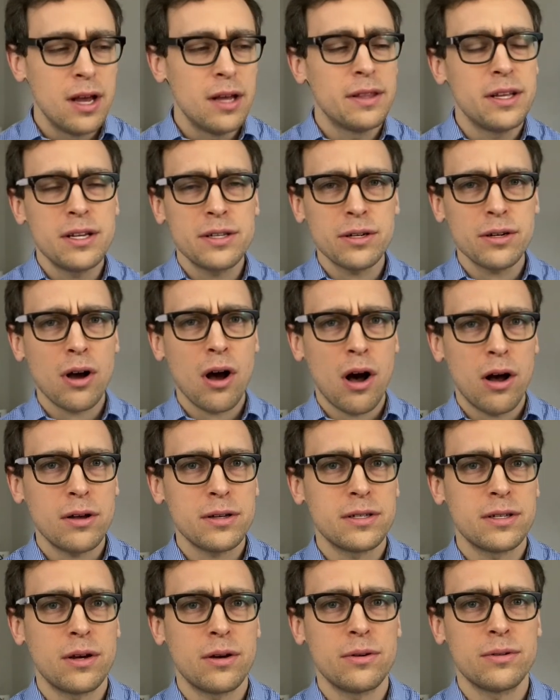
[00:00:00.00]
These are
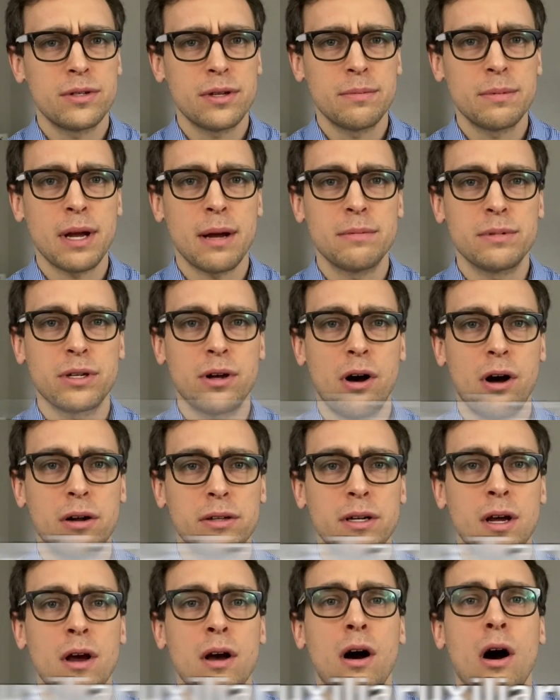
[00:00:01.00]
also sometimes
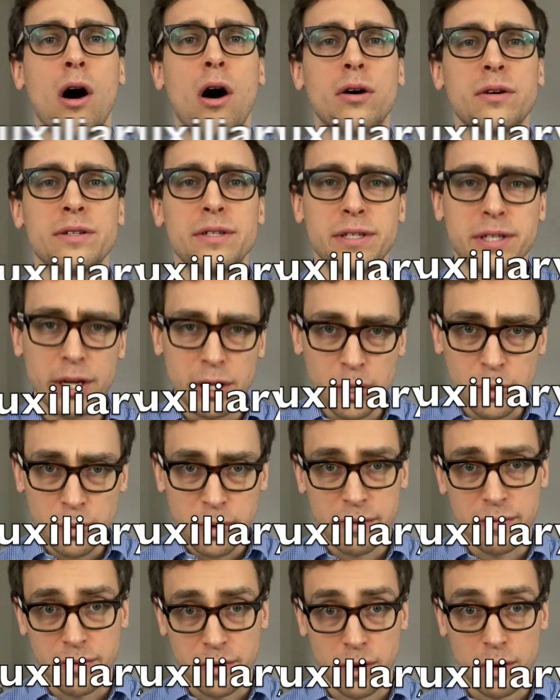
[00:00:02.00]
called
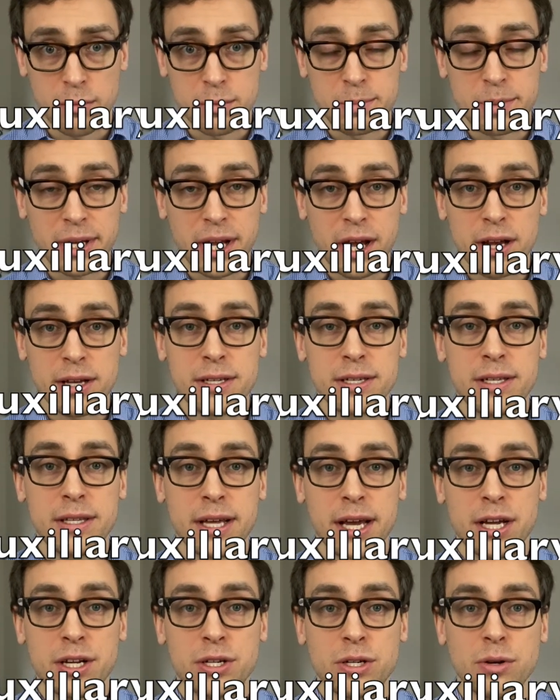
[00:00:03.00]
auxiliary verbs because
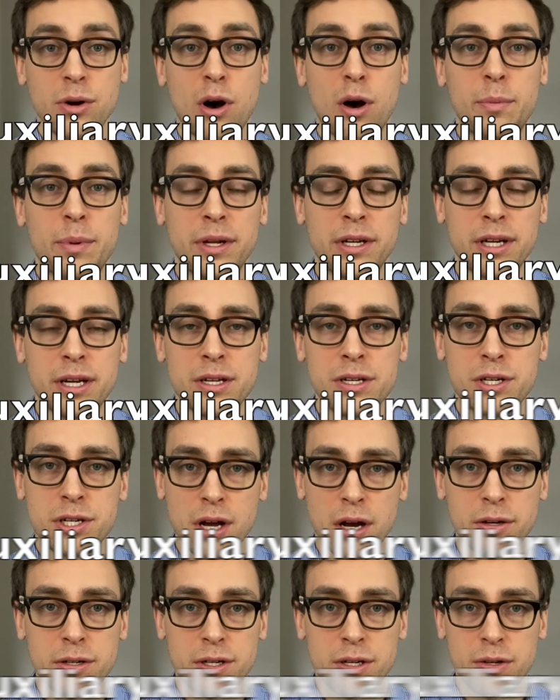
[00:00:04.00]
they show up in
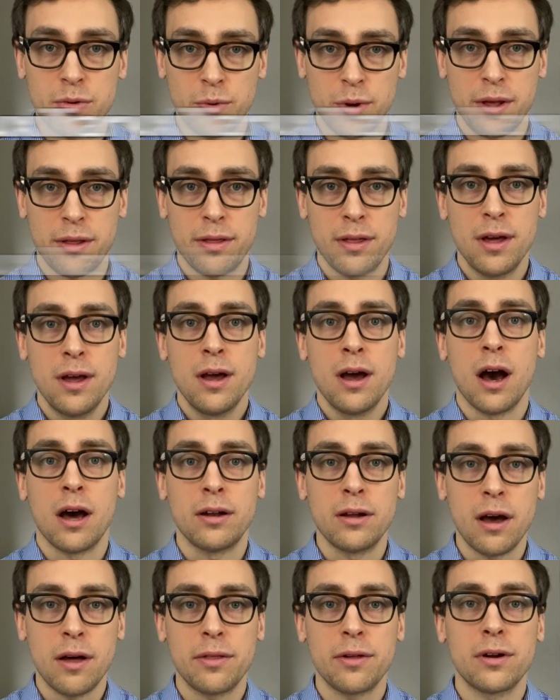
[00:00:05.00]
conjunction with
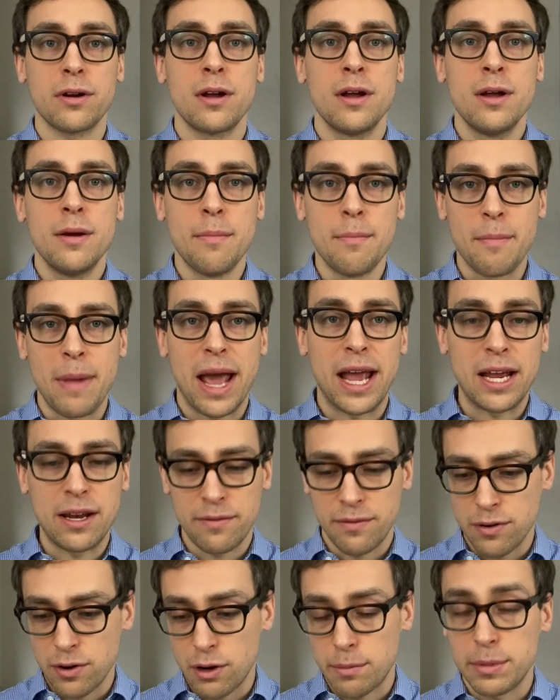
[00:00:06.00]
another
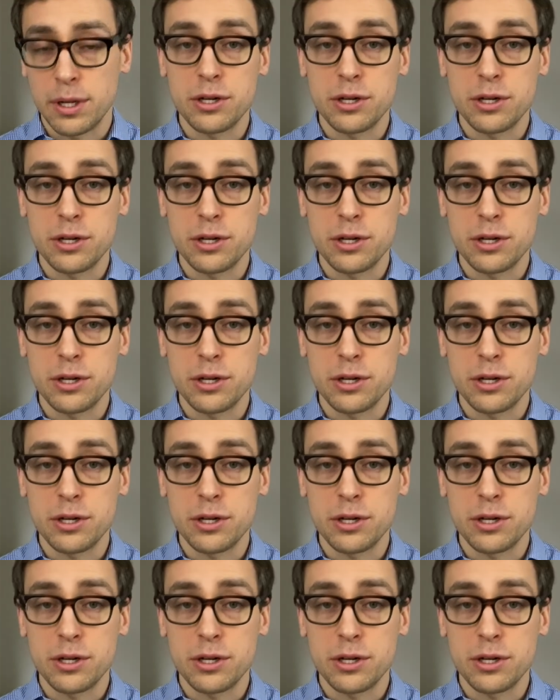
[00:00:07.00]
main verb.